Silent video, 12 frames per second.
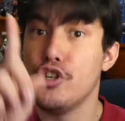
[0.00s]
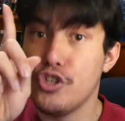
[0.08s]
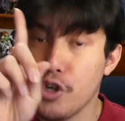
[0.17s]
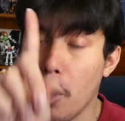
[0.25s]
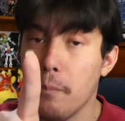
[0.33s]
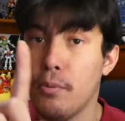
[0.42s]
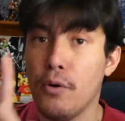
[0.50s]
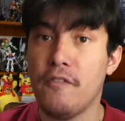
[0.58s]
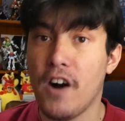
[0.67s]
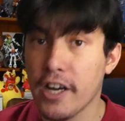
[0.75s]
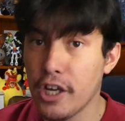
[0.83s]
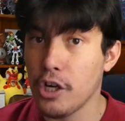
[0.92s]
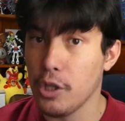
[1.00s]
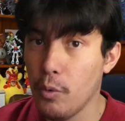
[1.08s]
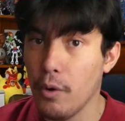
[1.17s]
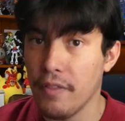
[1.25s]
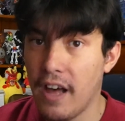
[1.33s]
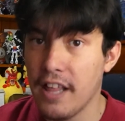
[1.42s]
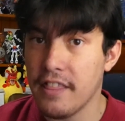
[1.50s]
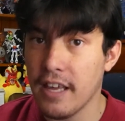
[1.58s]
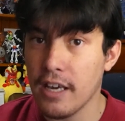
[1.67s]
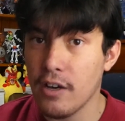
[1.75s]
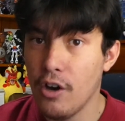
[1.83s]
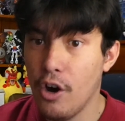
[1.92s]
Don't put fucking glue on that
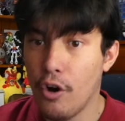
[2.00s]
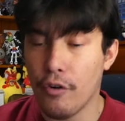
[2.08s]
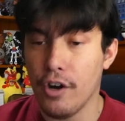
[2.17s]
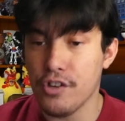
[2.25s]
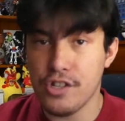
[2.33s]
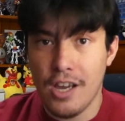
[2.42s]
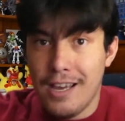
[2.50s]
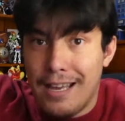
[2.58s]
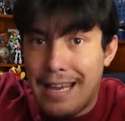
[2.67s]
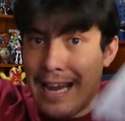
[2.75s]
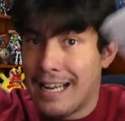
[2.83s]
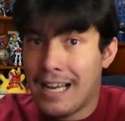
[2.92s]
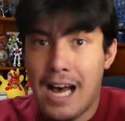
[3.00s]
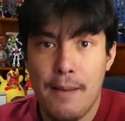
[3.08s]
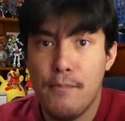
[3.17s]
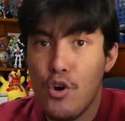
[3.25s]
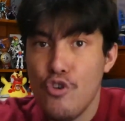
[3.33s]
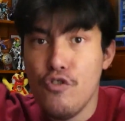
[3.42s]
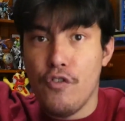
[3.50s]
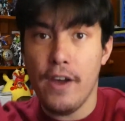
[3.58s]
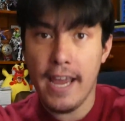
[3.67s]
thing, or else it can't move.